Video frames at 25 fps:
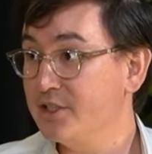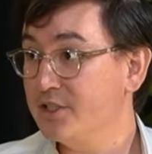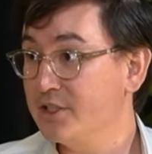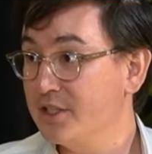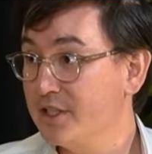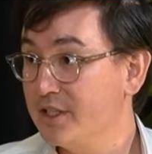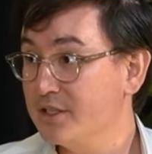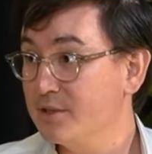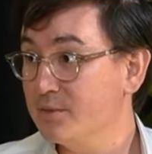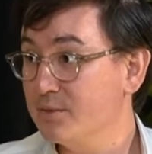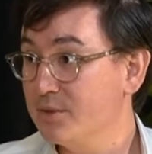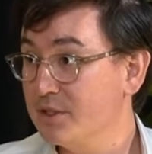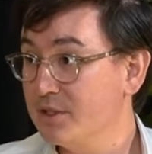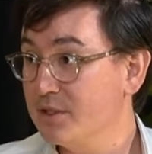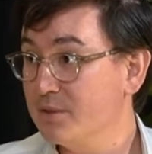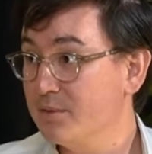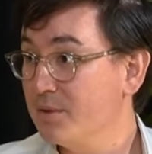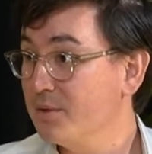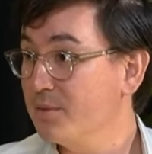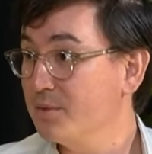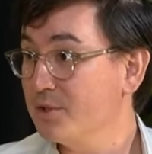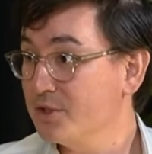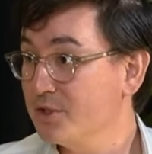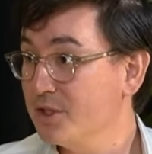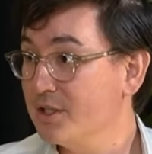And that's really what
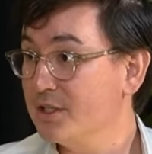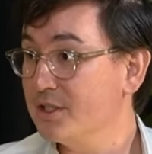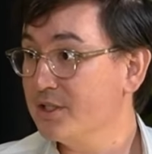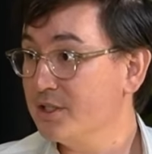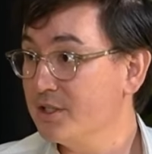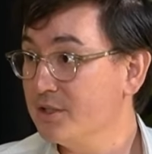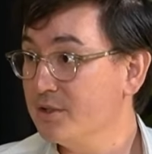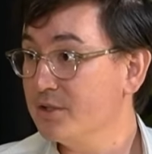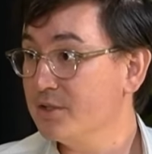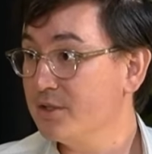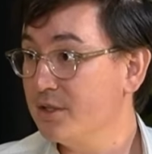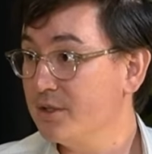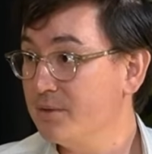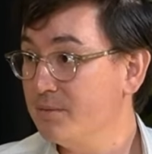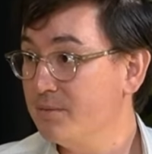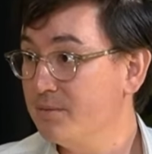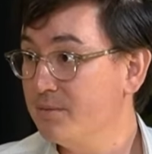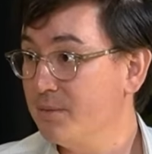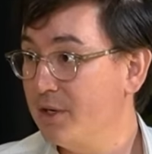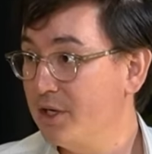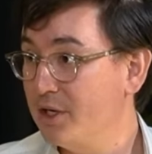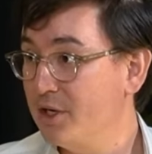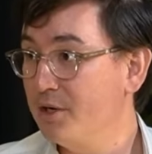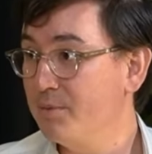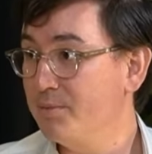we're trying to do. So
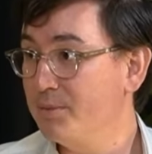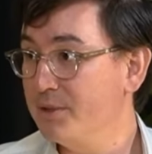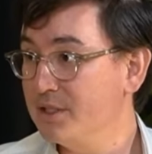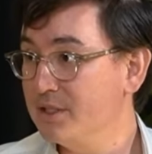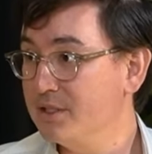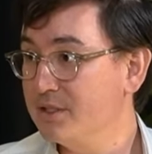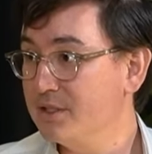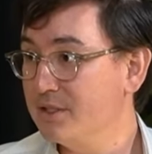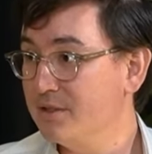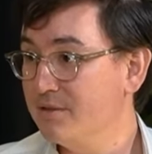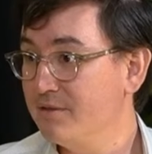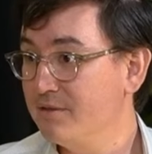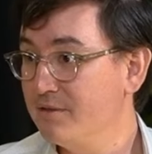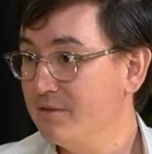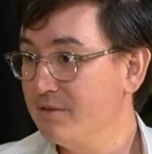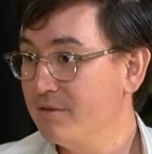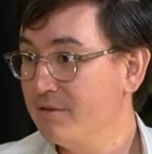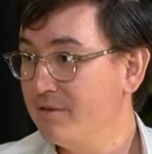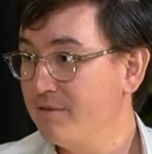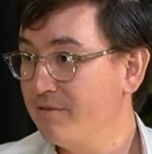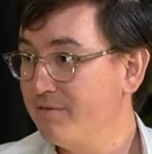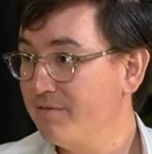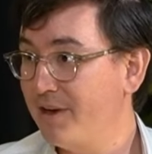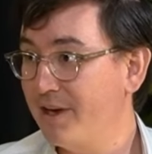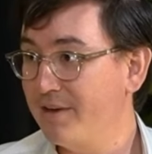my hope is
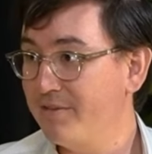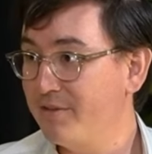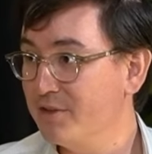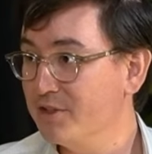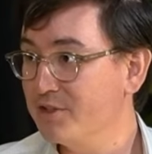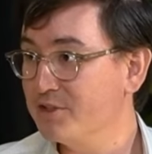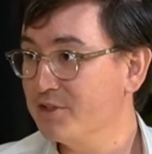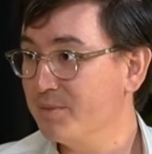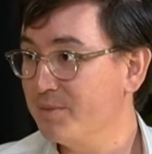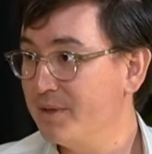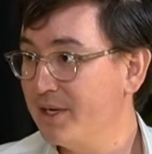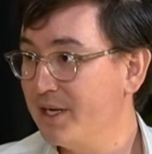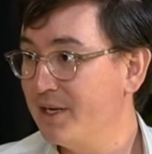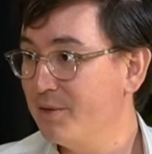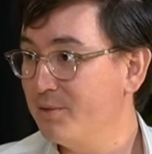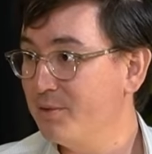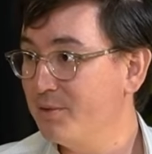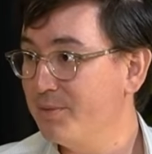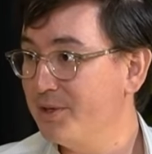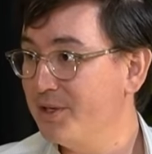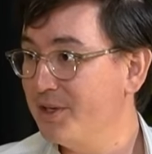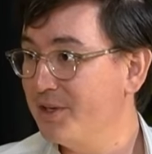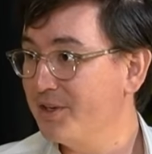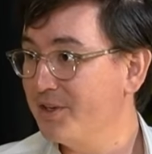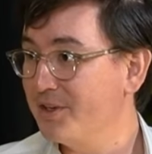5 years from now, we'll be
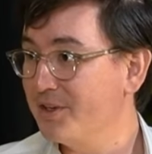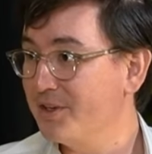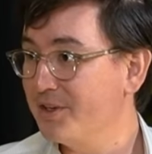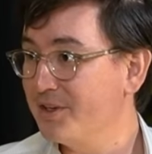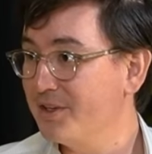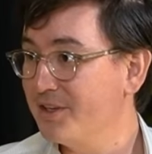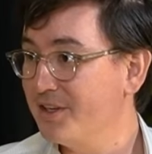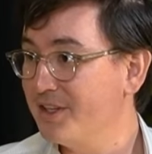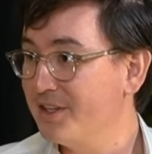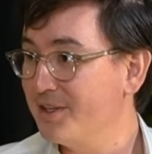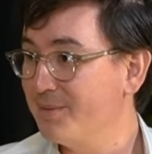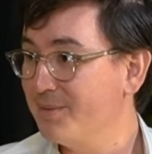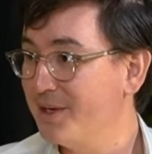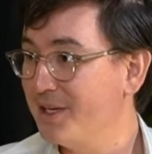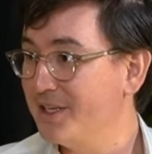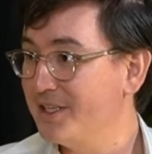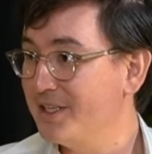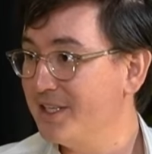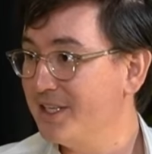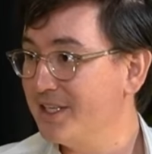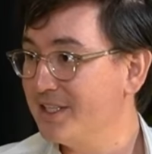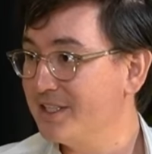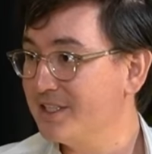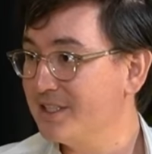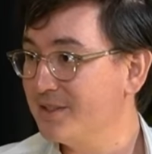here on the
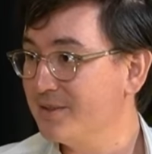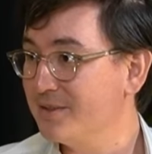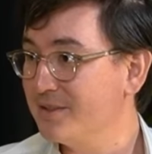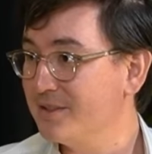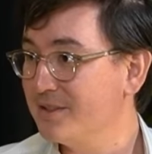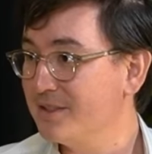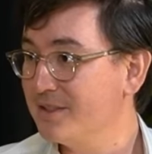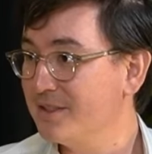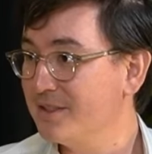podcast and